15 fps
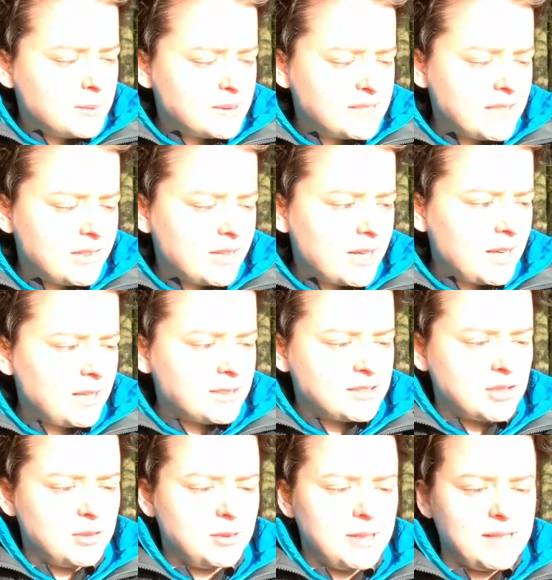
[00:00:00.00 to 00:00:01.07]
material,
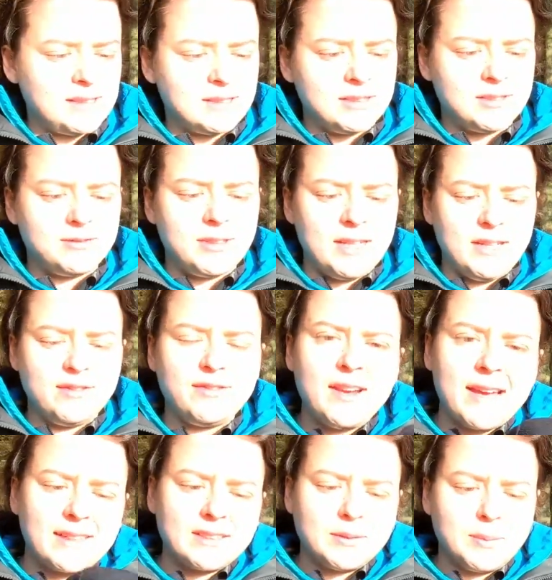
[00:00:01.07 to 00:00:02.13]
so it's really
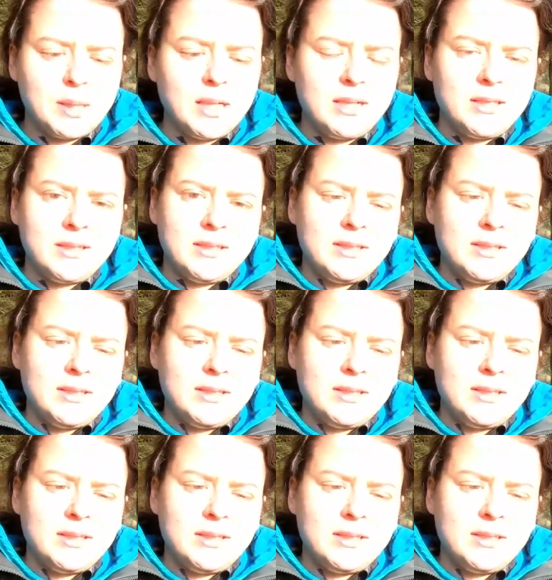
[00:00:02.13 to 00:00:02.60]
flexible,